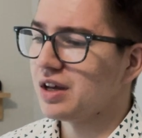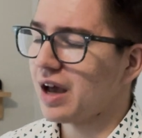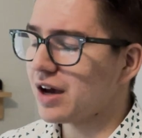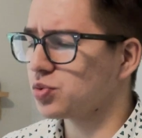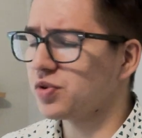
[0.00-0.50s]

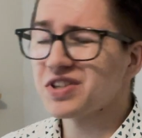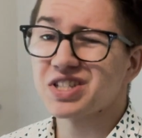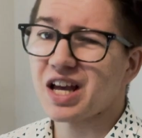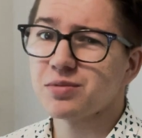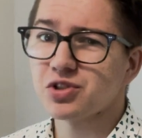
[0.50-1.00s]
As we've
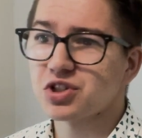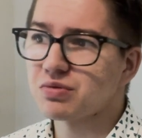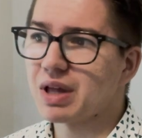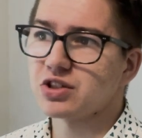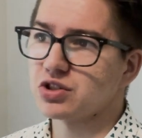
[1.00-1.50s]
established,
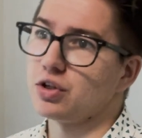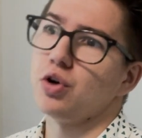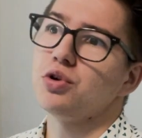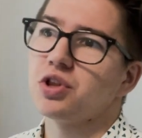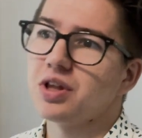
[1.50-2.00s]
that's a
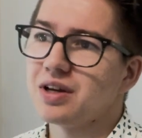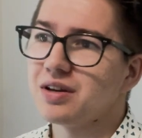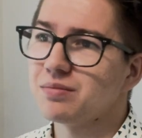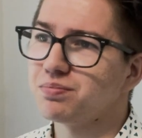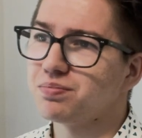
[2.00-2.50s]
good
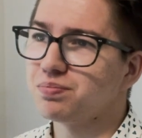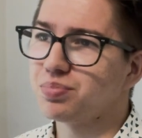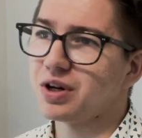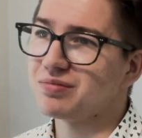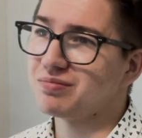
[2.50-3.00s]
thing,
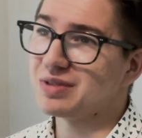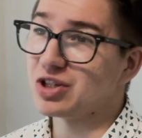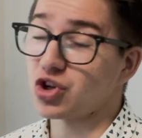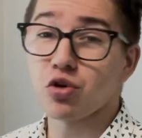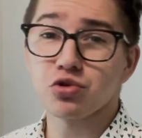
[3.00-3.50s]
but
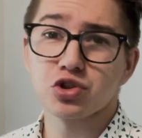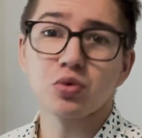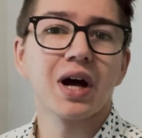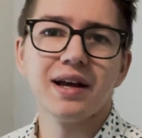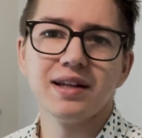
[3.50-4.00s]
it's also
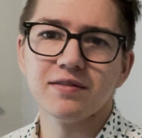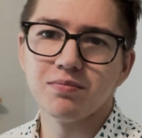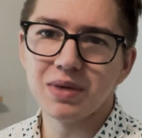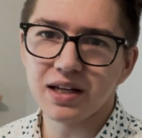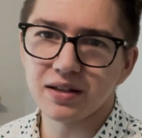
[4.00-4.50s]
kind of
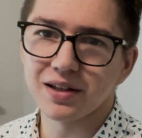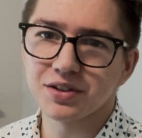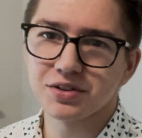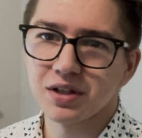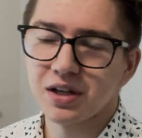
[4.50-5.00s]

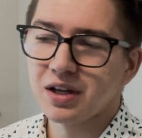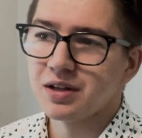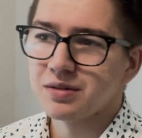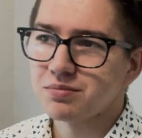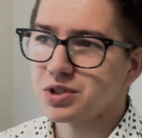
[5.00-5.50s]
meaningless.
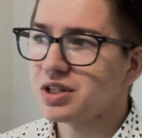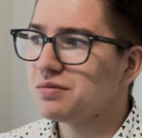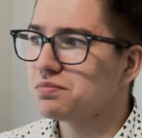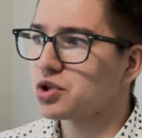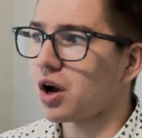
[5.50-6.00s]

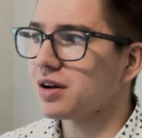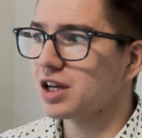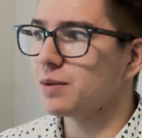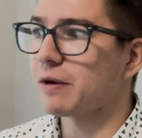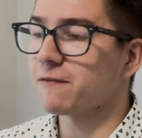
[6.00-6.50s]
See,
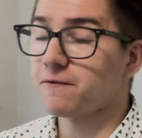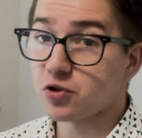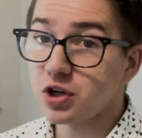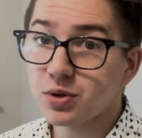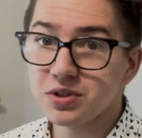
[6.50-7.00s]
talking about
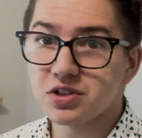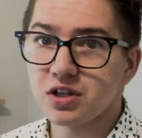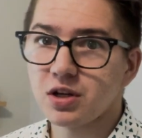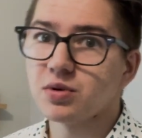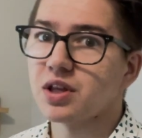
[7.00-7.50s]

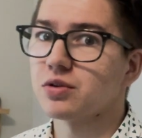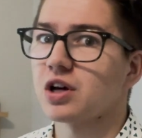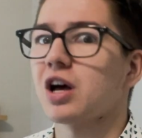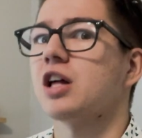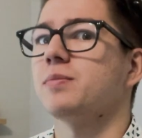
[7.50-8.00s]
frequency without
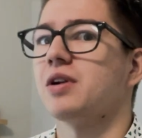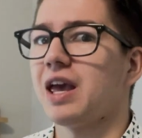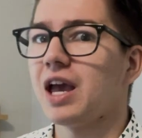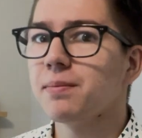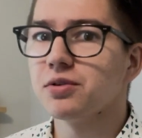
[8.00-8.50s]
talking about
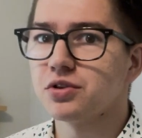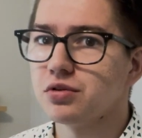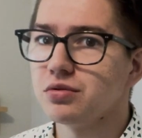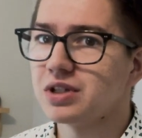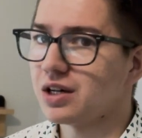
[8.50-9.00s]

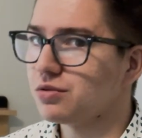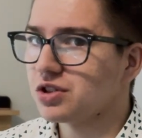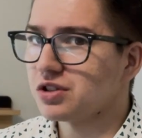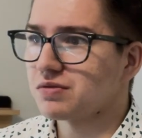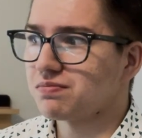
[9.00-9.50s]
amplitude tells
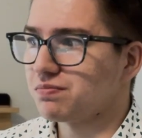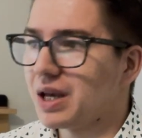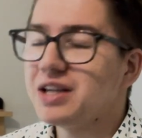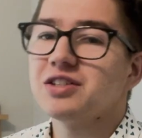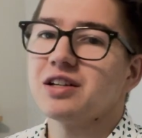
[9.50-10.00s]
us
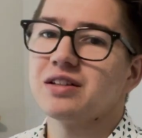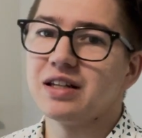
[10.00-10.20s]
basically